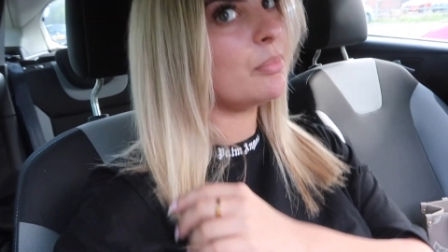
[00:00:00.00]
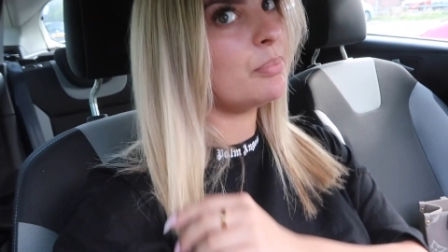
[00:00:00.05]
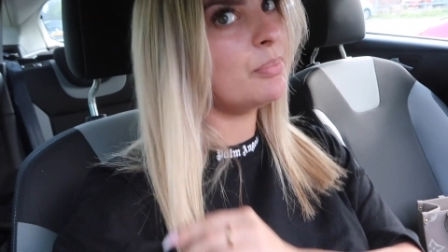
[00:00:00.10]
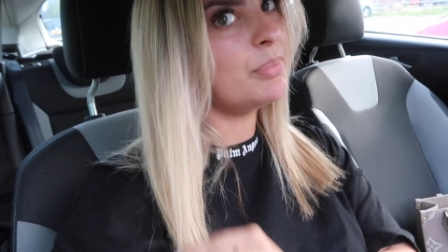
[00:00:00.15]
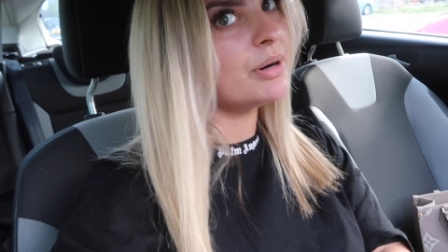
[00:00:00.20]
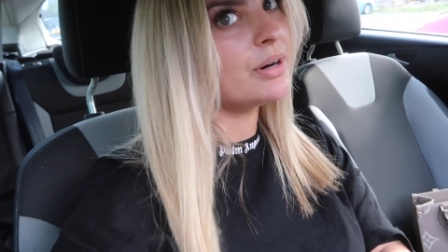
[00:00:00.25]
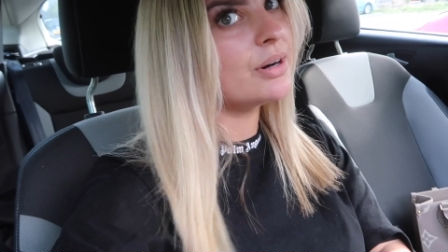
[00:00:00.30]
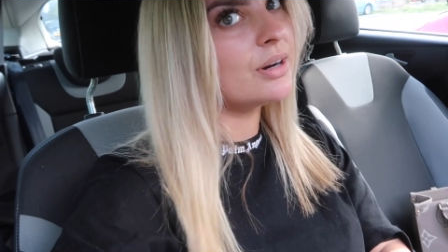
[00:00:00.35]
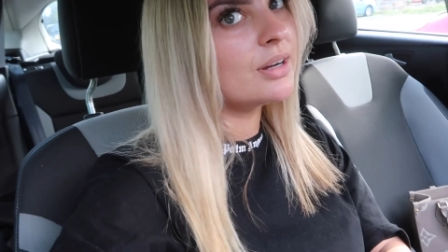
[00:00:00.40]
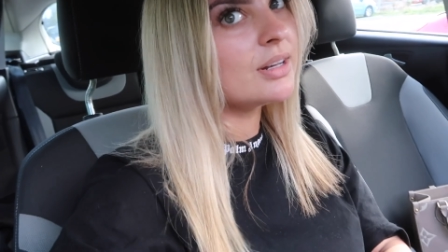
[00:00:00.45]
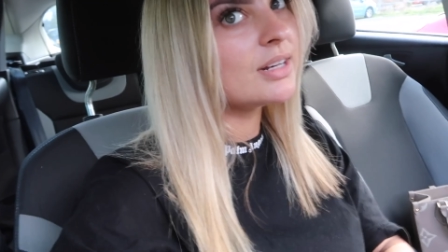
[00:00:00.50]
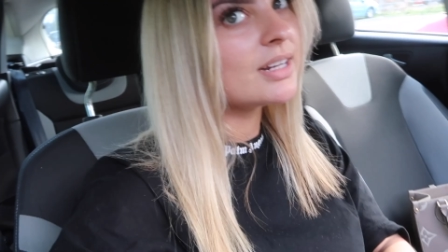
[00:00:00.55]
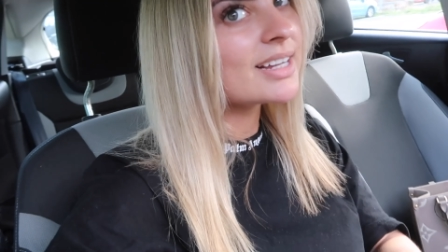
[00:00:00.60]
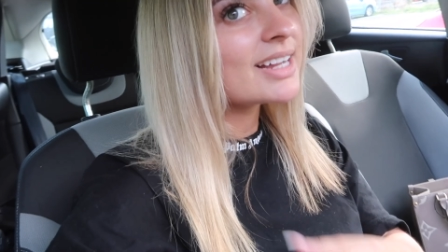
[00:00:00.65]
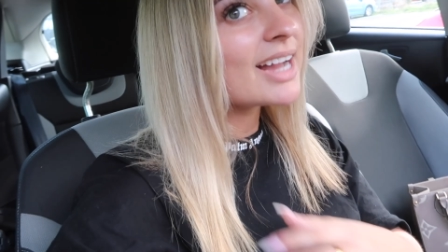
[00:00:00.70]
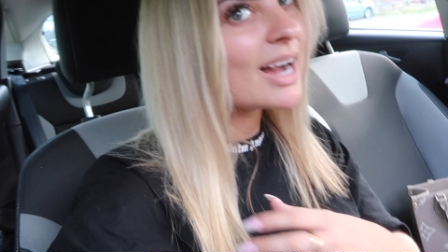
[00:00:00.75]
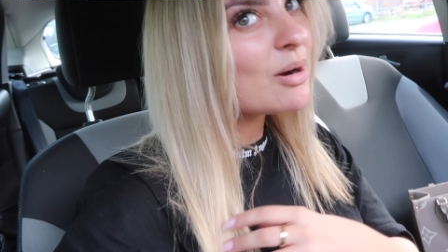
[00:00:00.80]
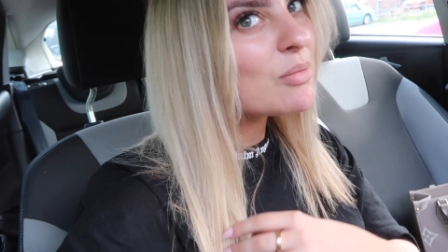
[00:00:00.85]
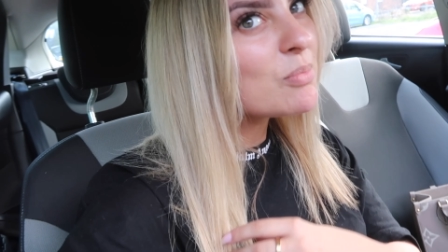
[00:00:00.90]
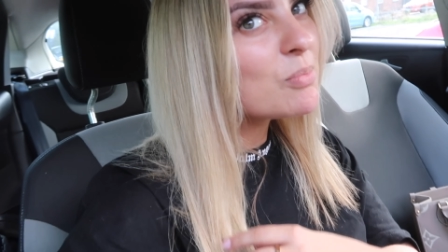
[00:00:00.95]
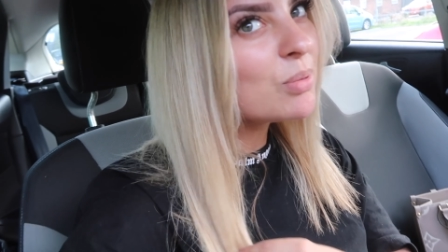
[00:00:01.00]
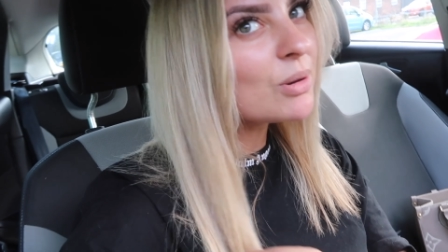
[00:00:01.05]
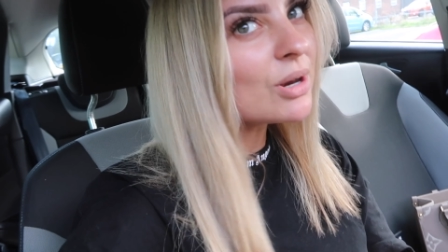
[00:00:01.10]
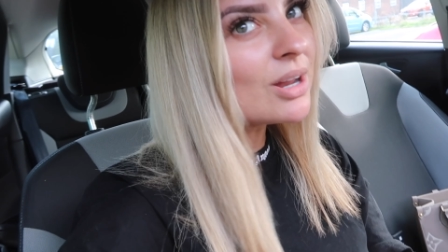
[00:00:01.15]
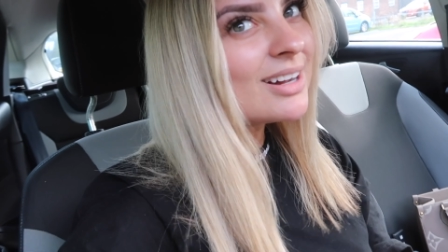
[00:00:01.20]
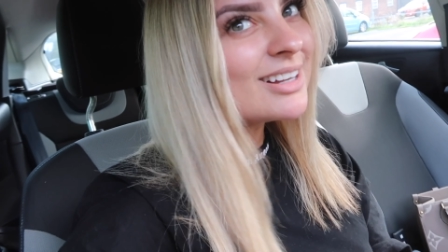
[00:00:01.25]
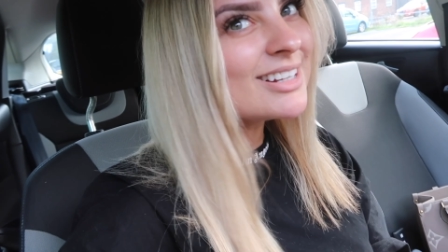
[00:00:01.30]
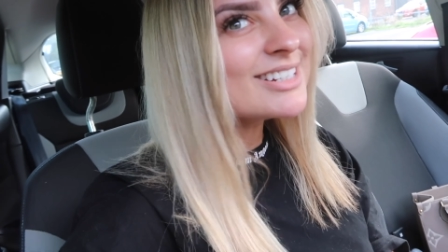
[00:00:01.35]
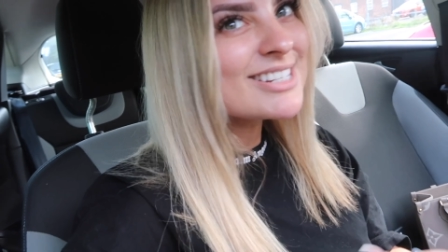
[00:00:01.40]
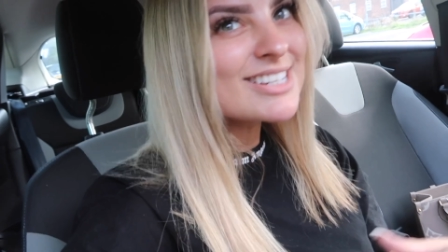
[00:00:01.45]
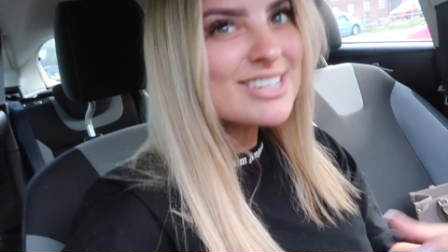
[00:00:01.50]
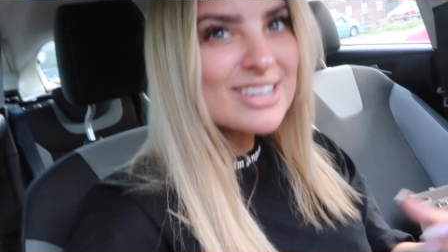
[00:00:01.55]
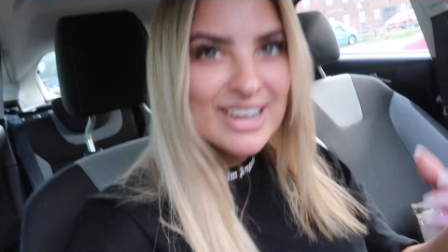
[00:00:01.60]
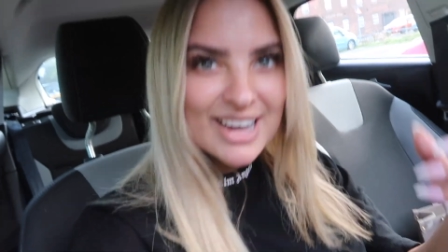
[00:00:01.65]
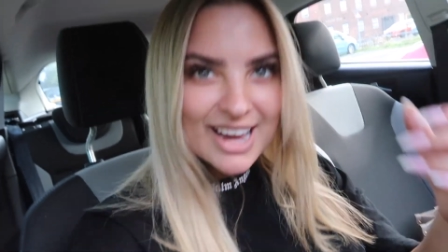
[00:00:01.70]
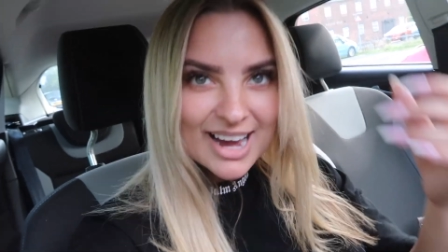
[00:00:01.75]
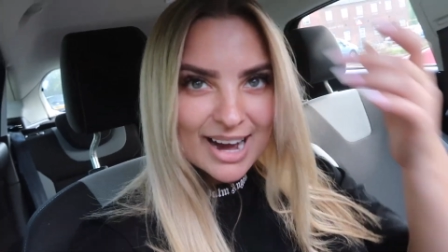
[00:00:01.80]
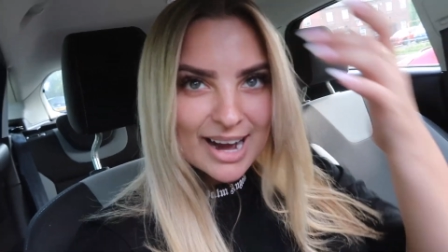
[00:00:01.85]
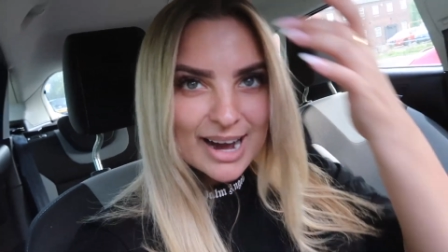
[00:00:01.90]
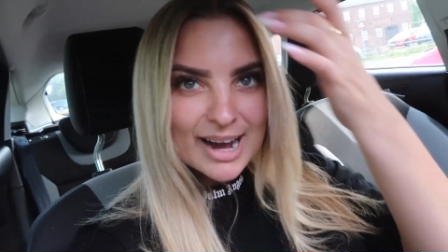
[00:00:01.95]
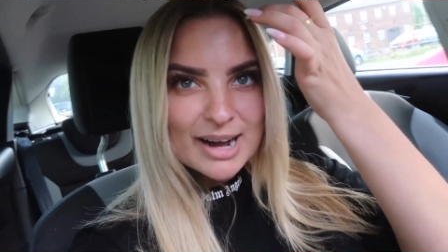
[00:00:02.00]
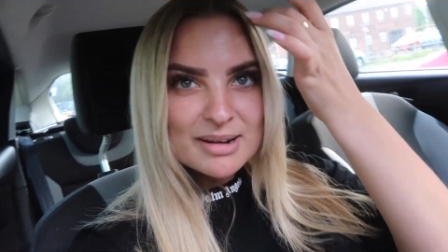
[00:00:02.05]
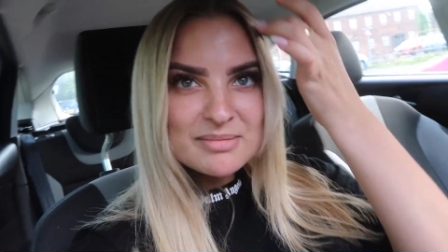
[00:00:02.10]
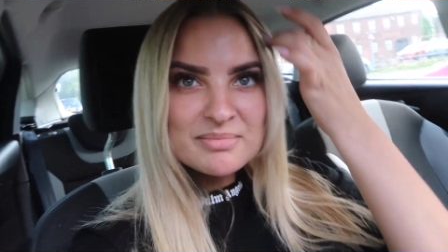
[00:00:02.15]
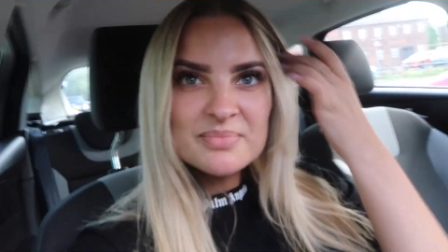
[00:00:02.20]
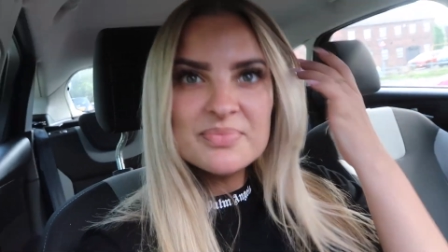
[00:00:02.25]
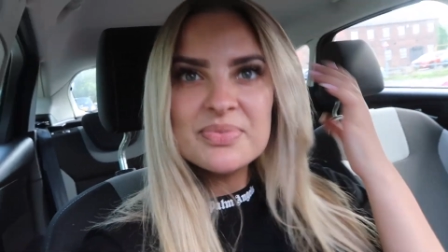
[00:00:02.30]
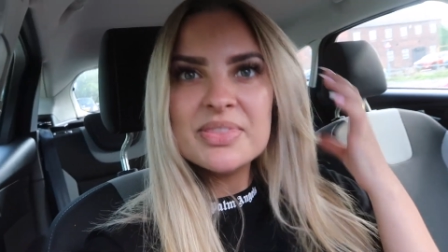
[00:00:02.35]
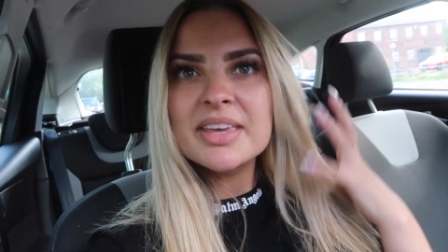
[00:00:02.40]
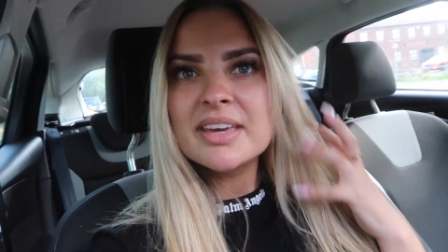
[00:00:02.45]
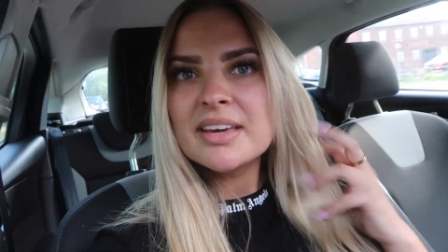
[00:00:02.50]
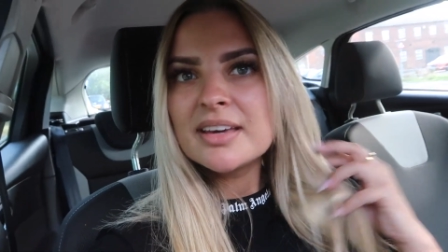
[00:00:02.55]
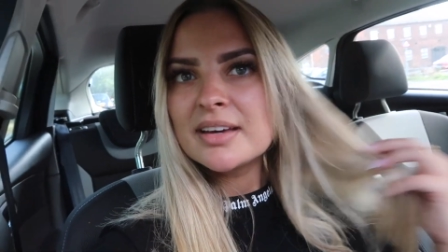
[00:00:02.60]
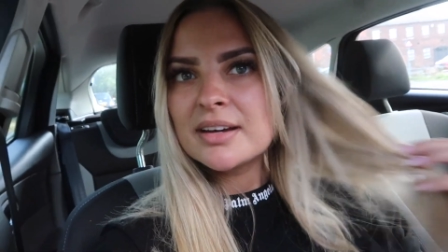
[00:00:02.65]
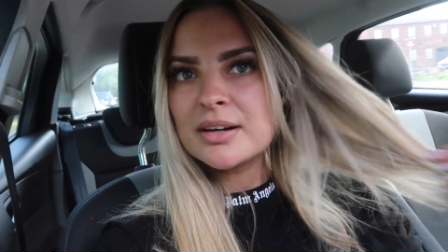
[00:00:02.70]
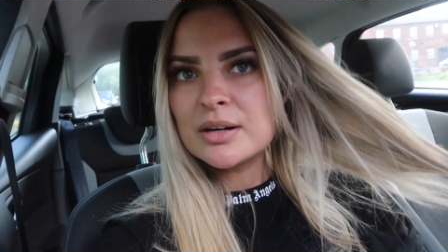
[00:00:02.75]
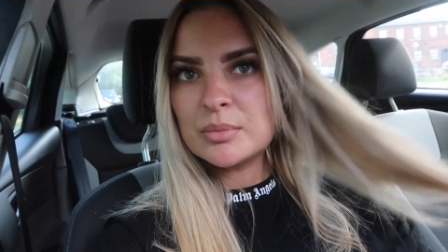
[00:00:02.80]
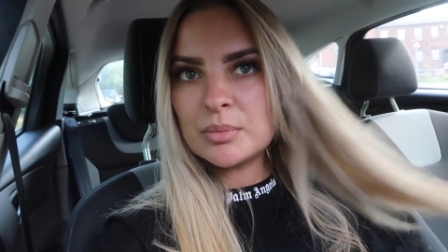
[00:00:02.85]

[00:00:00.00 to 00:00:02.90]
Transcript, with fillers: but look how blonde I am.